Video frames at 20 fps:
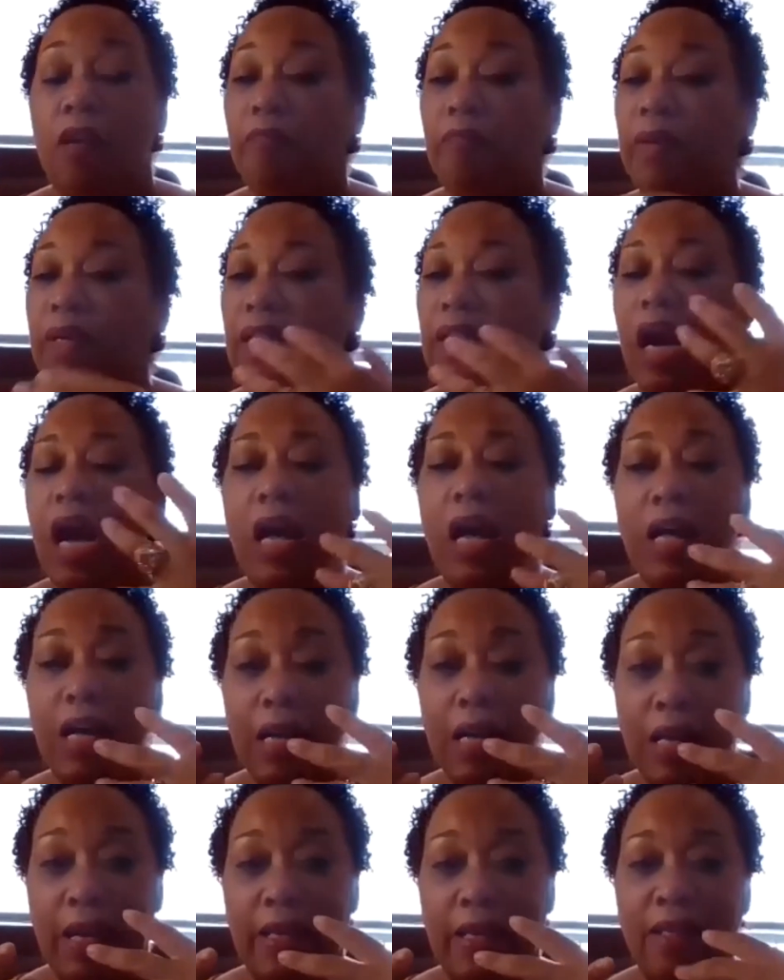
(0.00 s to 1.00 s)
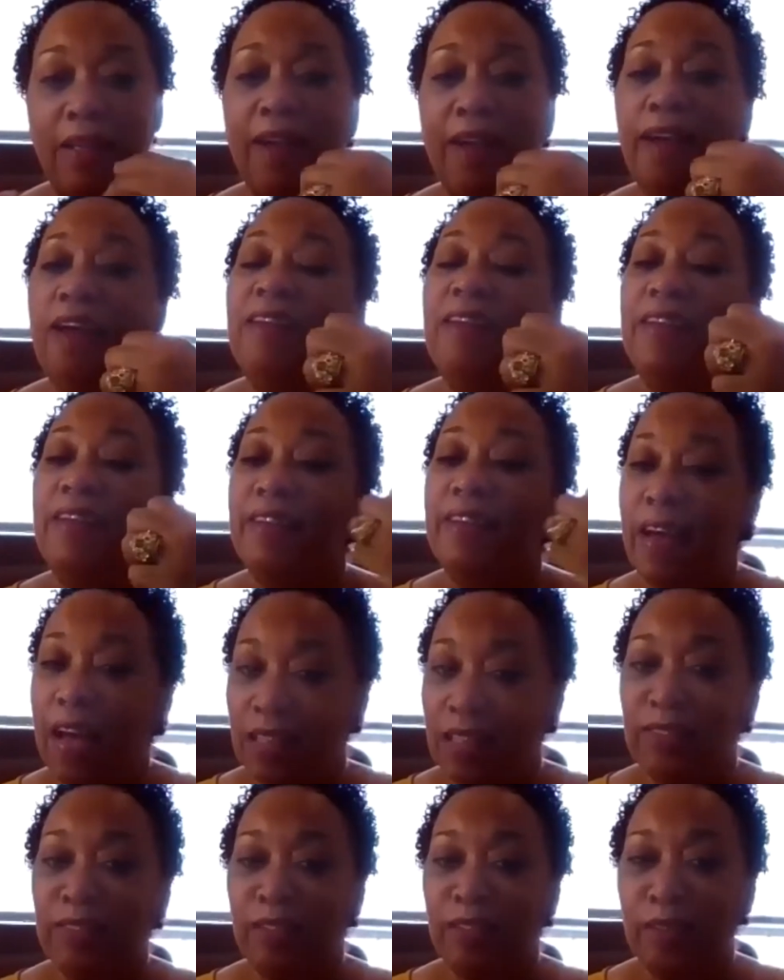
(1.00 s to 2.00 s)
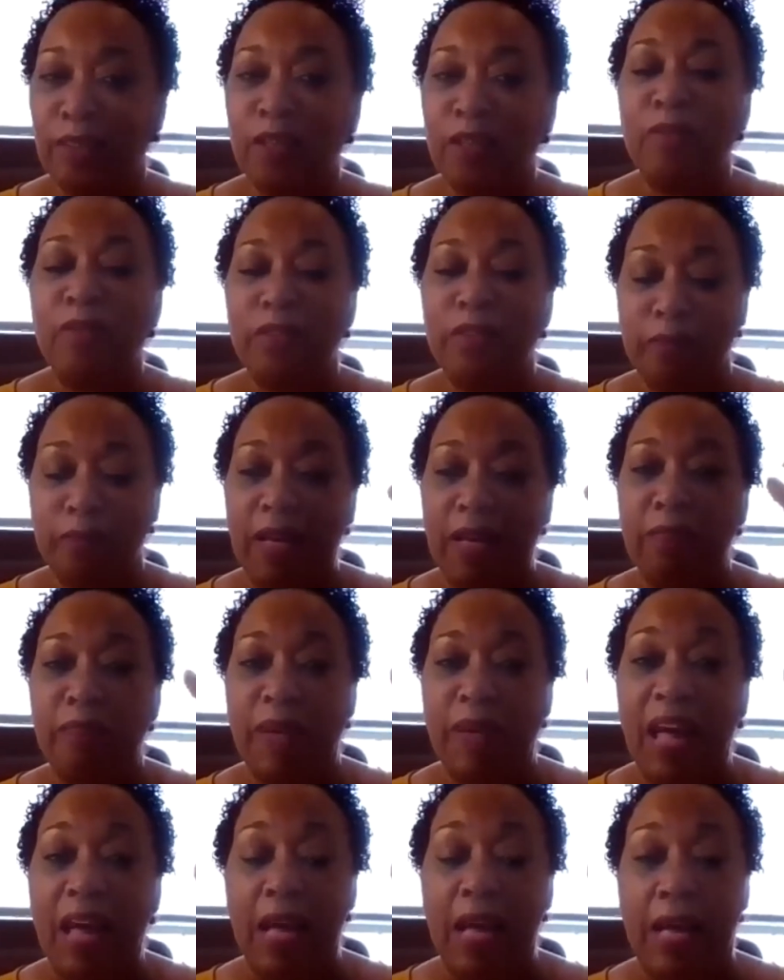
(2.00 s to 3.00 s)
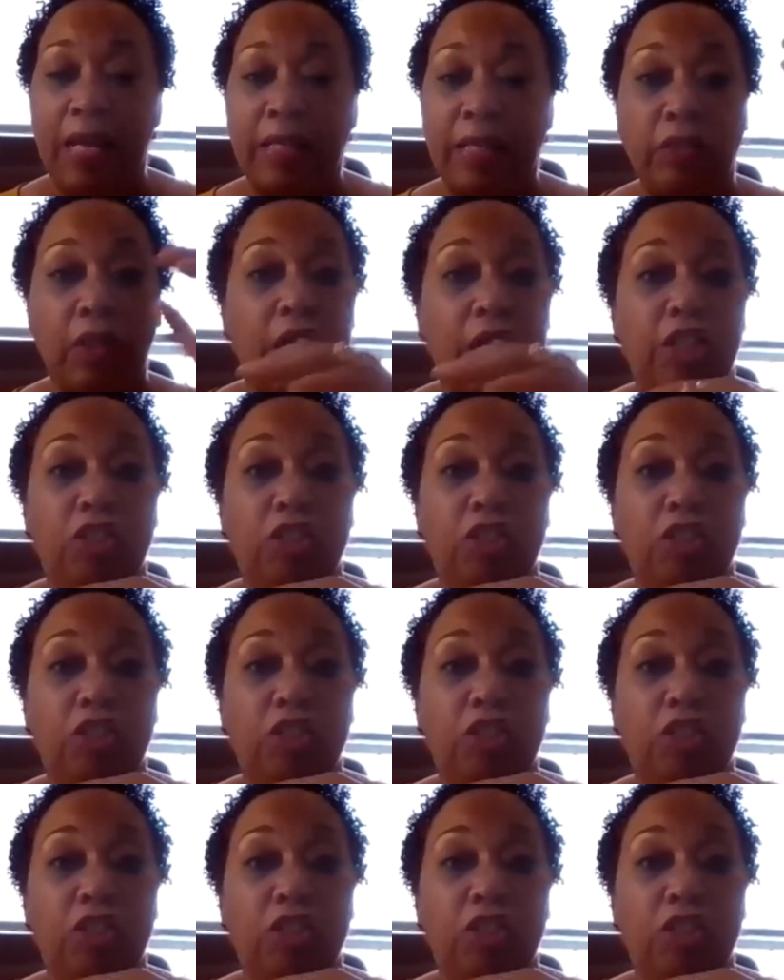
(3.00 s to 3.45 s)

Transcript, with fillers: But I, not dealing with my past,